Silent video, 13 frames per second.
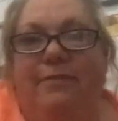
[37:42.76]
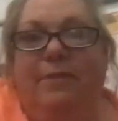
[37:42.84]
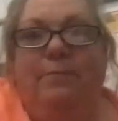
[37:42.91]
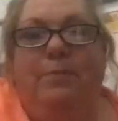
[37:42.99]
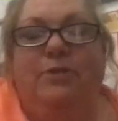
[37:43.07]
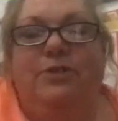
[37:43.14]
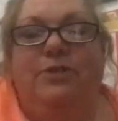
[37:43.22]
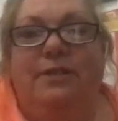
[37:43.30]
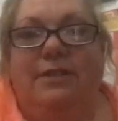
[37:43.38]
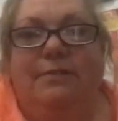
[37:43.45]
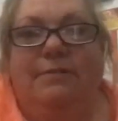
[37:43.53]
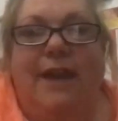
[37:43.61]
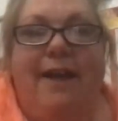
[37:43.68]
the person
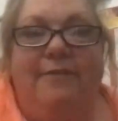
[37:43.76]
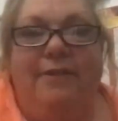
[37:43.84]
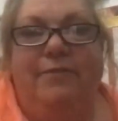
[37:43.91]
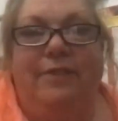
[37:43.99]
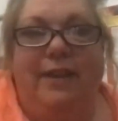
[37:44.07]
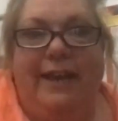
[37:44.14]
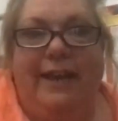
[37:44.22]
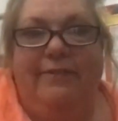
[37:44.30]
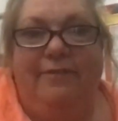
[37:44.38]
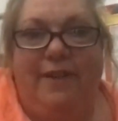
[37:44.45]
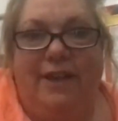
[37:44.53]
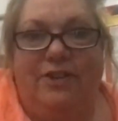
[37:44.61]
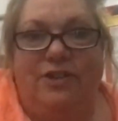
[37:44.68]
to have a fillet
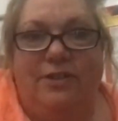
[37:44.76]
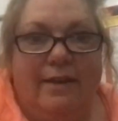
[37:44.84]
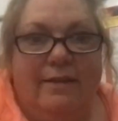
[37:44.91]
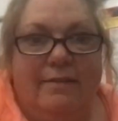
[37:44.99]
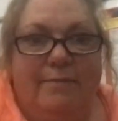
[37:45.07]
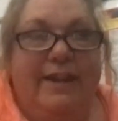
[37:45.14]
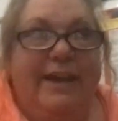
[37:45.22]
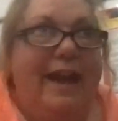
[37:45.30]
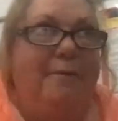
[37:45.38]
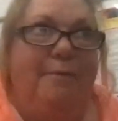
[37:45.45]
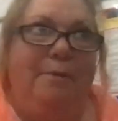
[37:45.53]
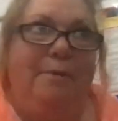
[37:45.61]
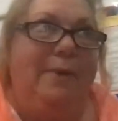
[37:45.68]
fish. But yeah,
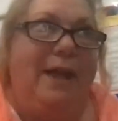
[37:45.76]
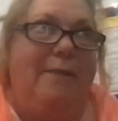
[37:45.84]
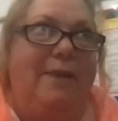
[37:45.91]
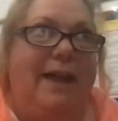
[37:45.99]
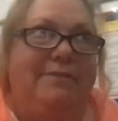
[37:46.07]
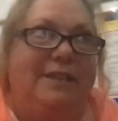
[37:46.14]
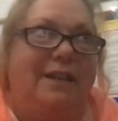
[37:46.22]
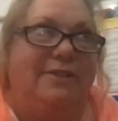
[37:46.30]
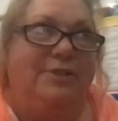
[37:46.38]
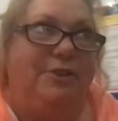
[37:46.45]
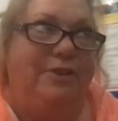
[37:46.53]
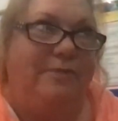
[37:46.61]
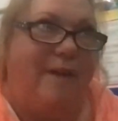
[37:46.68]
when we became livestock
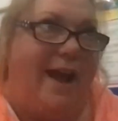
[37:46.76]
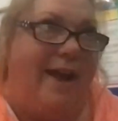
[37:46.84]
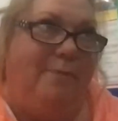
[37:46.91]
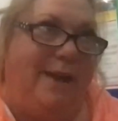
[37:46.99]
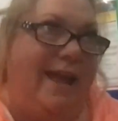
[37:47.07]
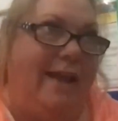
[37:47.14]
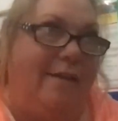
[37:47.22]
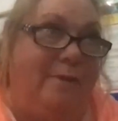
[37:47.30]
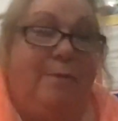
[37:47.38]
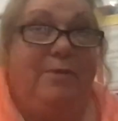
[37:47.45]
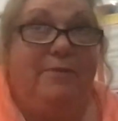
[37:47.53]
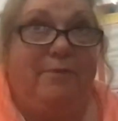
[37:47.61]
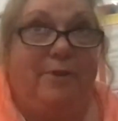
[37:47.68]
certified, we we
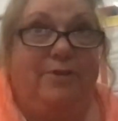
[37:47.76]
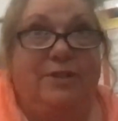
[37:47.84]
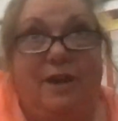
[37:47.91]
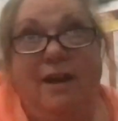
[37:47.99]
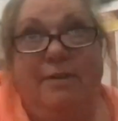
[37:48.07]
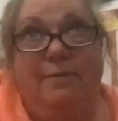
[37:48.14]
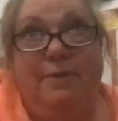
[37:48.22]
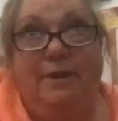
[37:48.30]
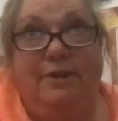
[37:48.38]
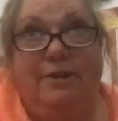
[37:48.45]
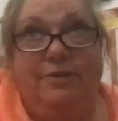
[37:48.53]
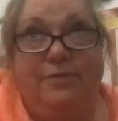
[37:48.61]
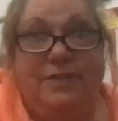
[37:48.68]
were the first
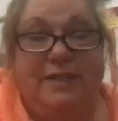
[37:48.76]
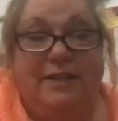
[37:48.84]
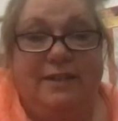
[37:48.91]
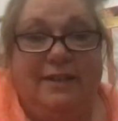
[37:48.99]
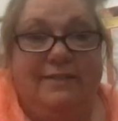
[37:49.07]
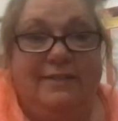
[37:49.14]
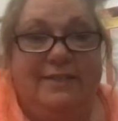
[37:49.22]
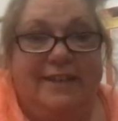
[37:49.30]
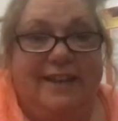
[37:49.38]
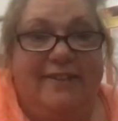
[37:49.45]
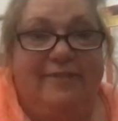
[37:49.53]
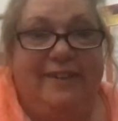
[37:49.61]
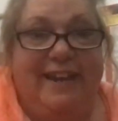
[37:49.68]
aquaculture facility in the
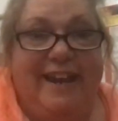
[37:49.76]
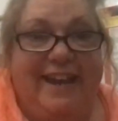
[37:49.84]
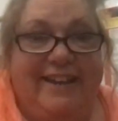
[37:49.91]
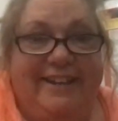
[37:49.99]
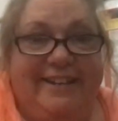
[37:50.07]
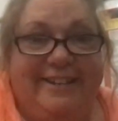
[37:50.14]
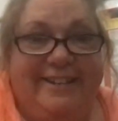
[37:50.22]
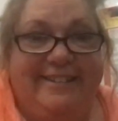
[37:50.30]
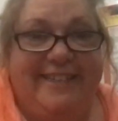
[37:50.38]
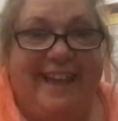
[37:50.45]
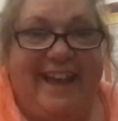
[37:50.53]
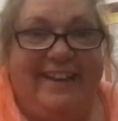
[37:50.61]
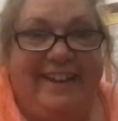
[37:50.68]
state of Indiana to do
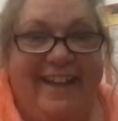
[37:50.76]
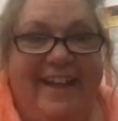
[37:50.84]
that.